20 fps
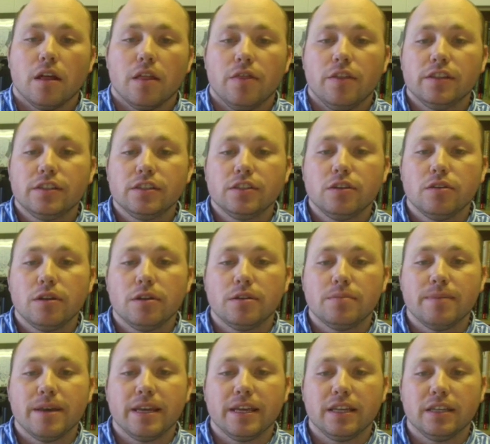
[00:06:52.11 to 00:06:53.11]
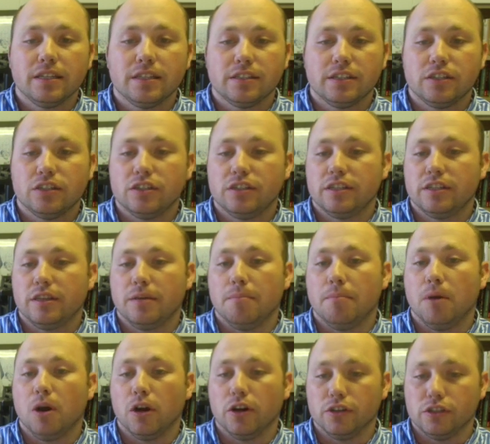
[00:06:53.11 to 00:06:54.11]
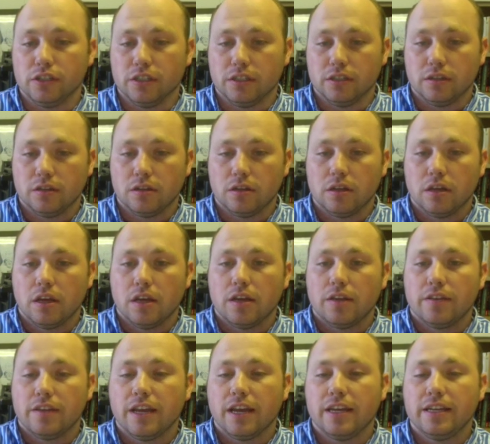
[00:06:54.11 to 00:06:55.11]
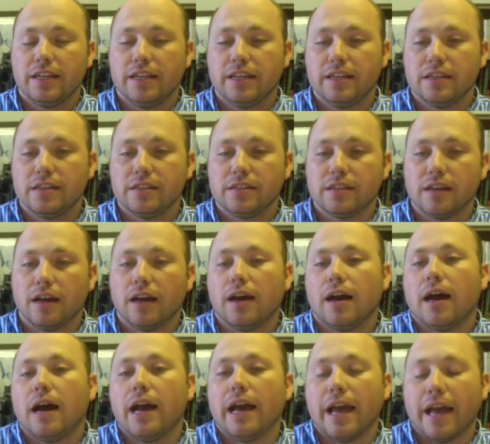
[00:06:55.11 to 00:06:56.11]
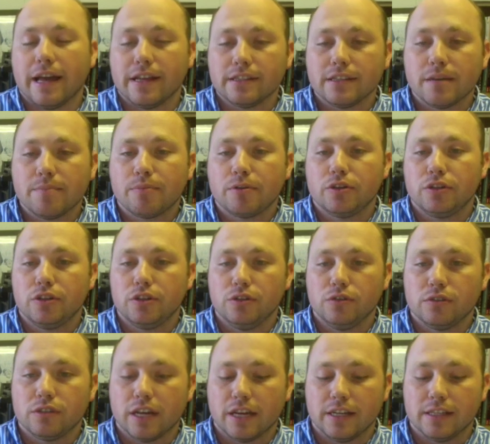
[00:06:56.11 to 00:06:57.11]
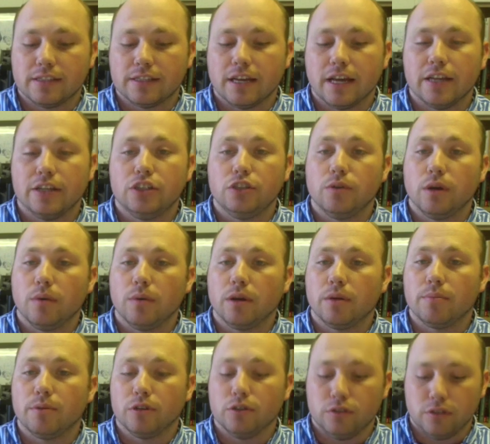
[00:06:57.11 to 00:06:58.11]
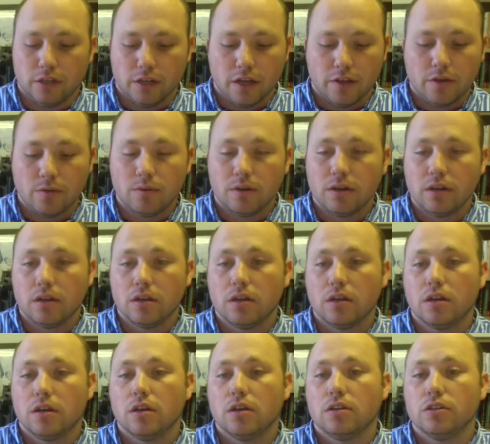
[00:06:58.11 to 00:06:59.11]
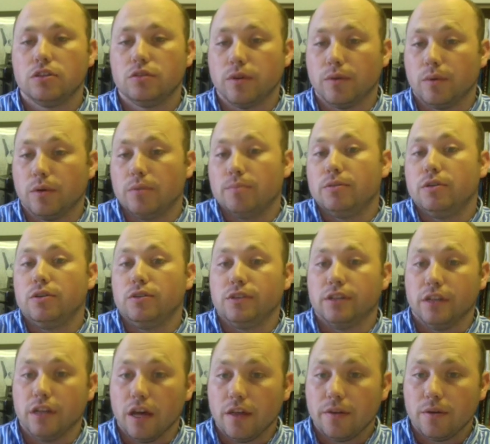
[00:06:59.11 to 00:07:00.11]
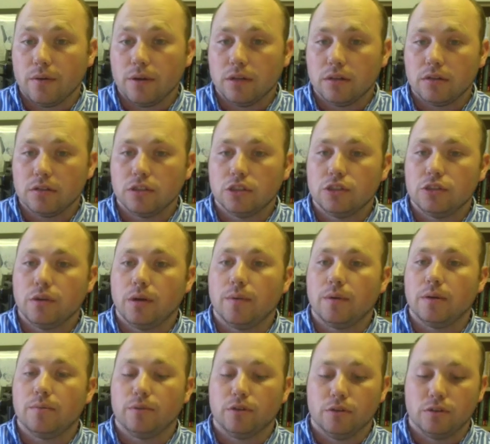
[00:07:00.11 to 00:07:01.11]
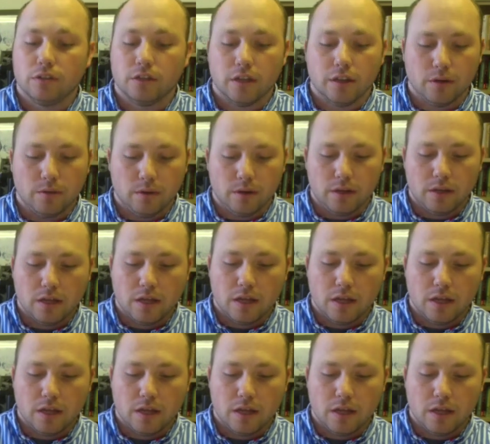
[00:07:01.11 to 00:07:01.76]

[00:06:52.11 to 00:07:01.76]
This is known as making decisions at the margin. The idea is, I, as I produce, I decide, do I want to produce another one? Do I want to produce another one? Do I want to produce another one?